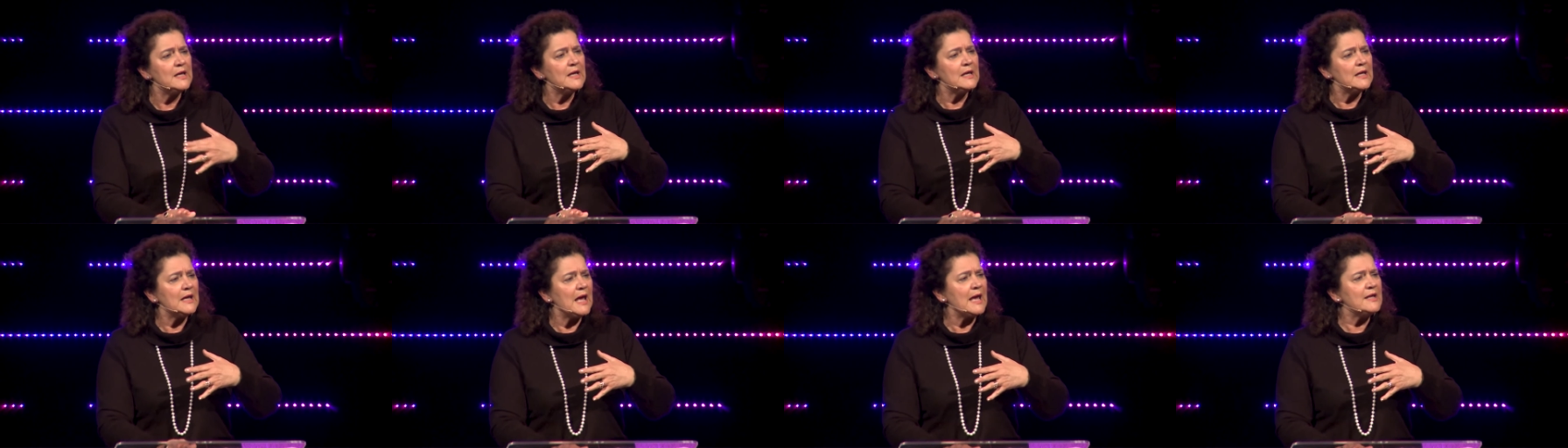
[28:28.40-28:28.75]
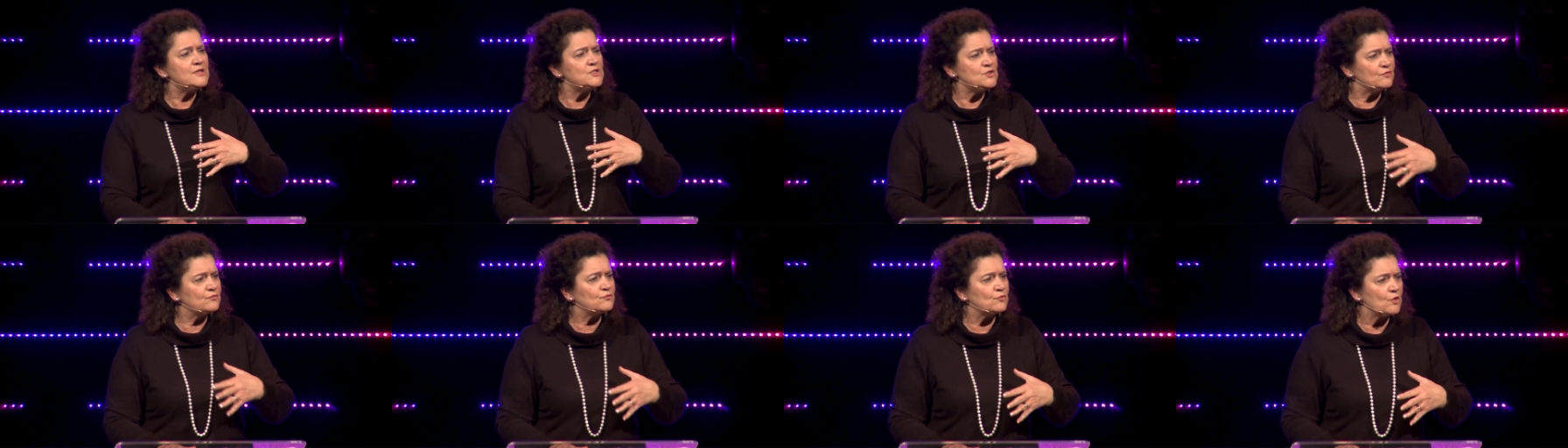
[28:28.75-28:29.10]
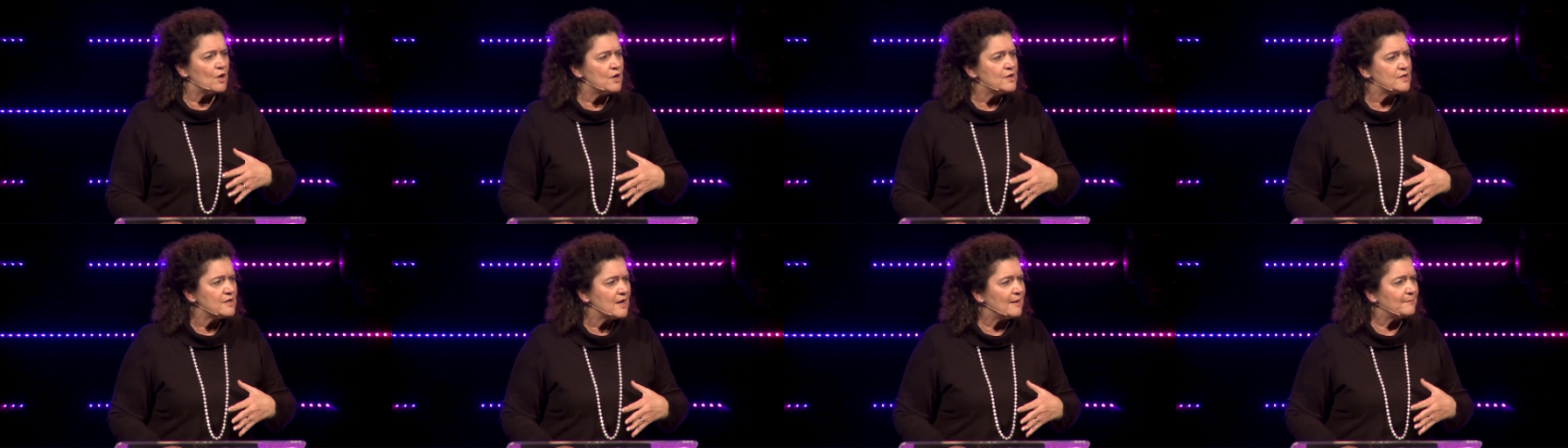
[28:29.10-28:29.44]
and you've
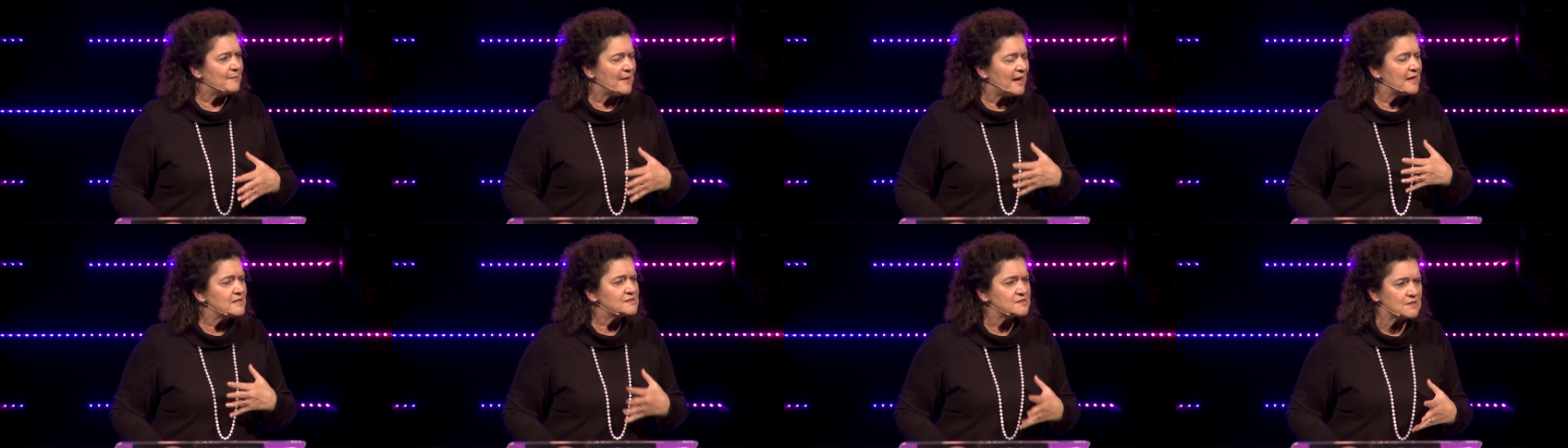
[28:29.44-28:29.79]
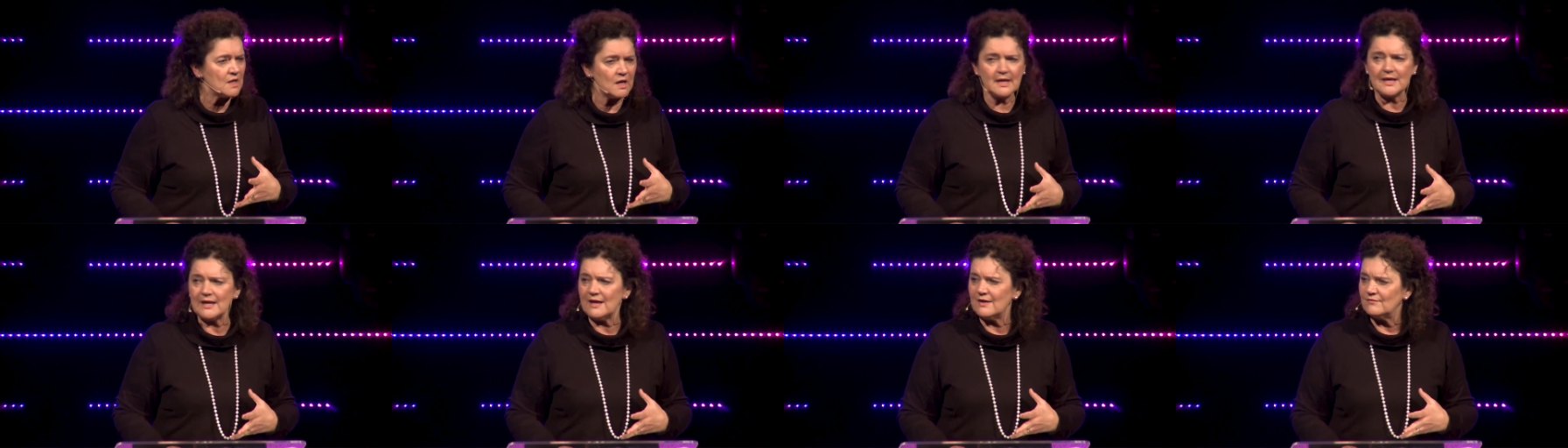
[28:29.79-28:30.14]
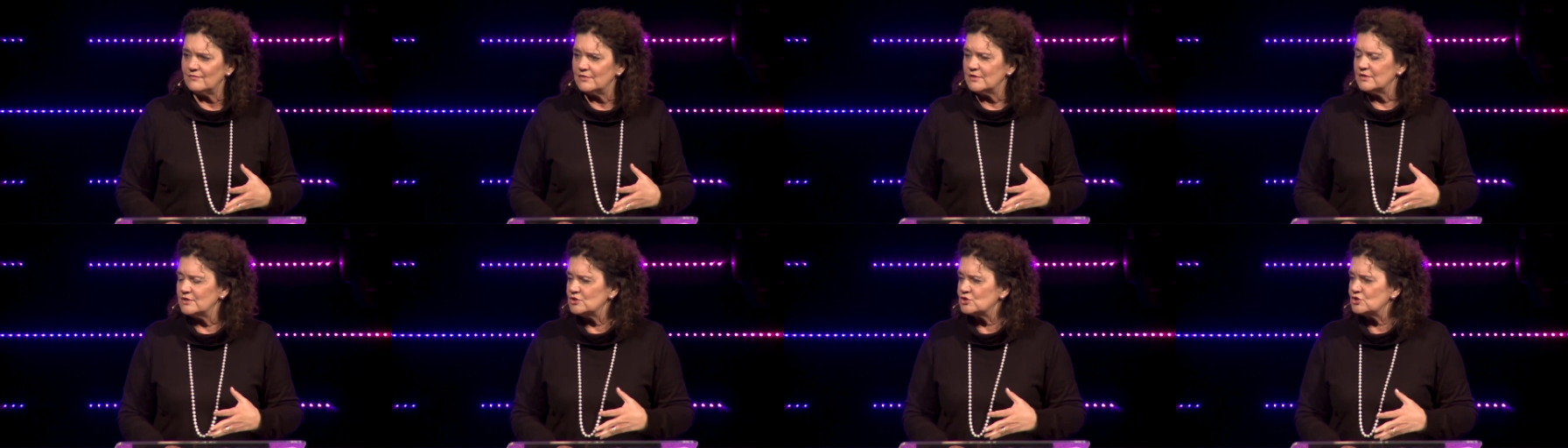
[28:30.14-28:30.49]
grown up, as I have,
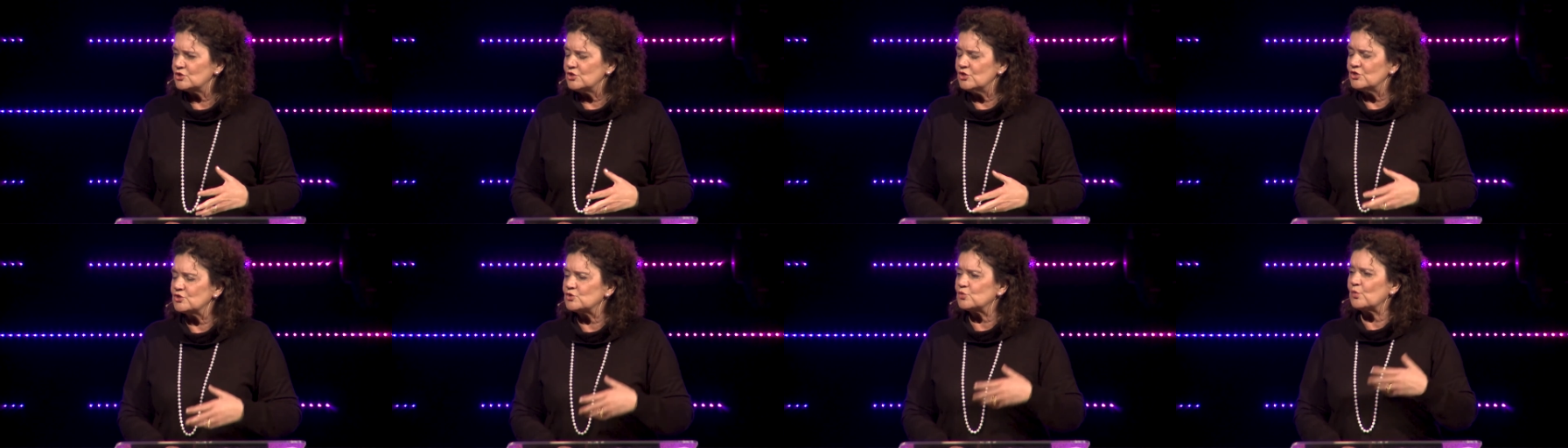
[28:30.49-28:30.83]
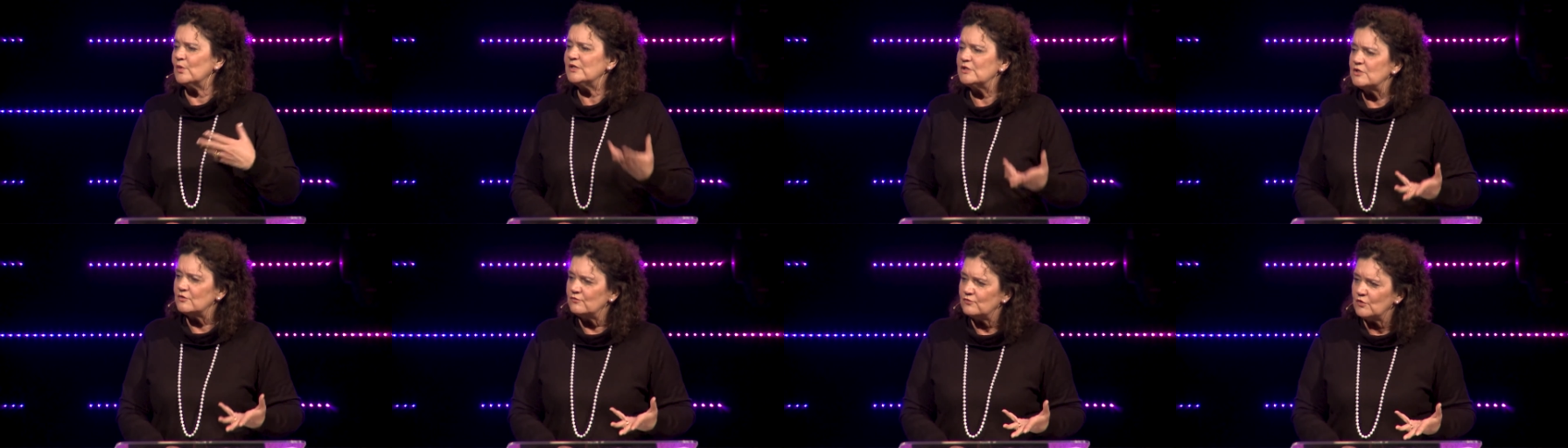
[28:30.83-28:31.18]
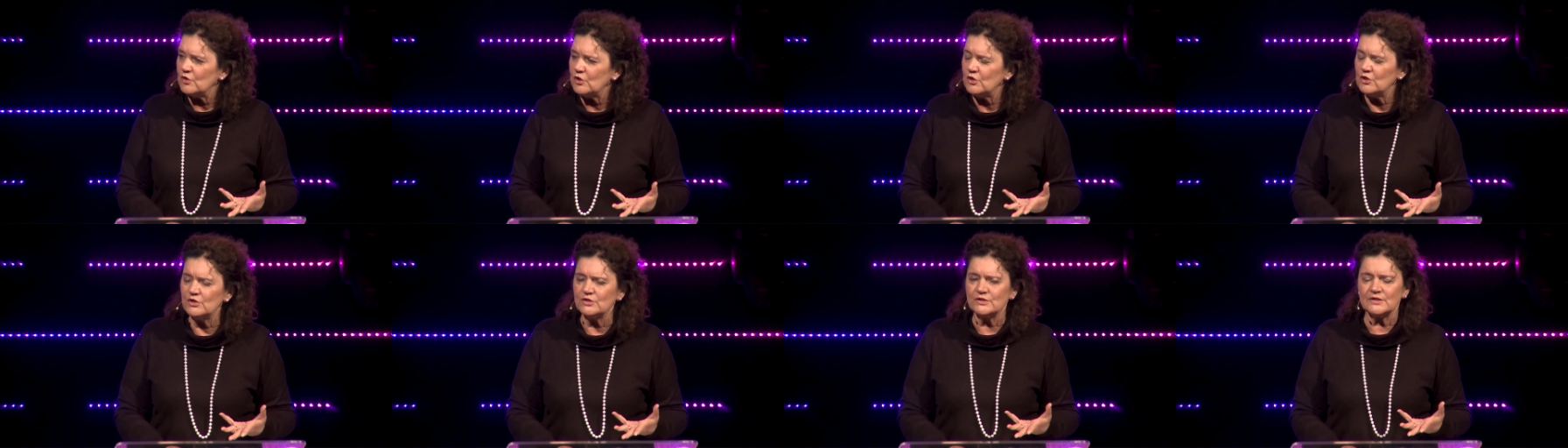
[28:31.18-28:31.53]
in the church, when you've
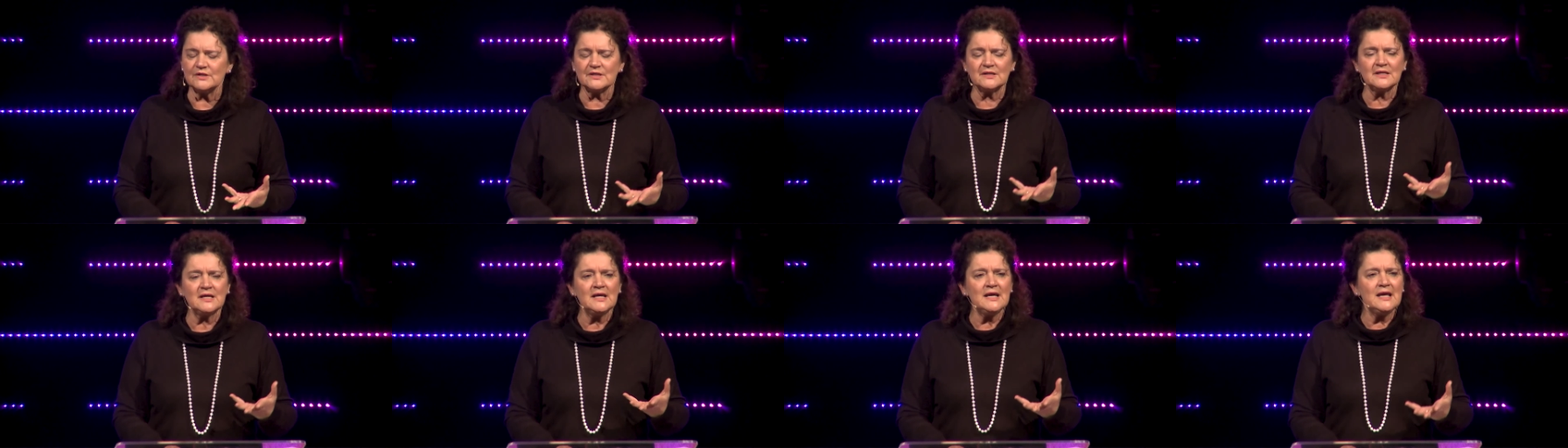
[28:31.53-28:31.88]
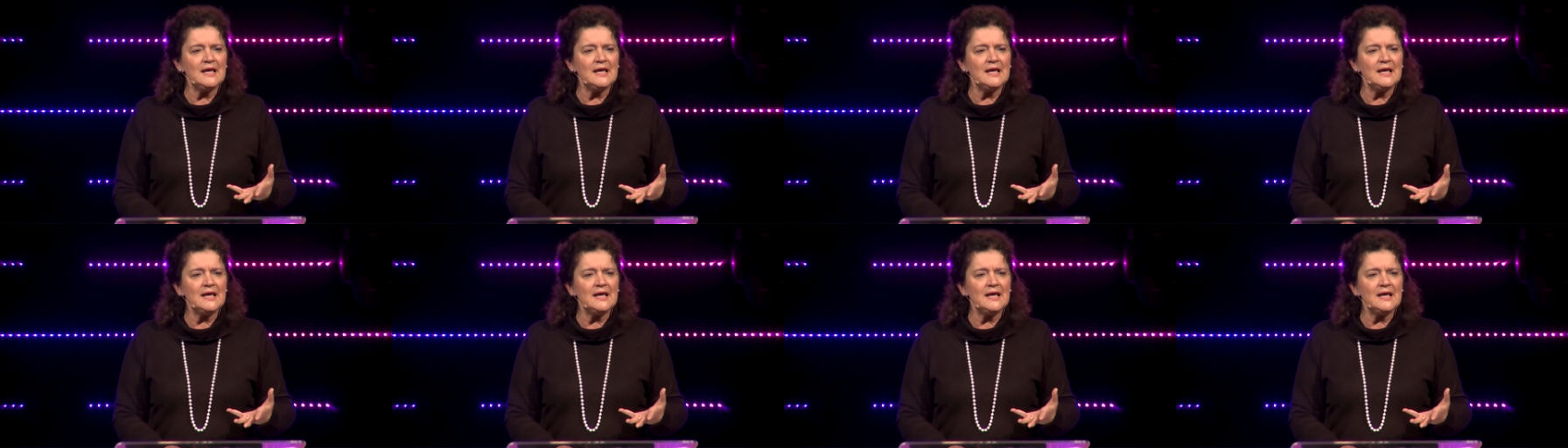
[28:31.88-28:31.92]
heard it,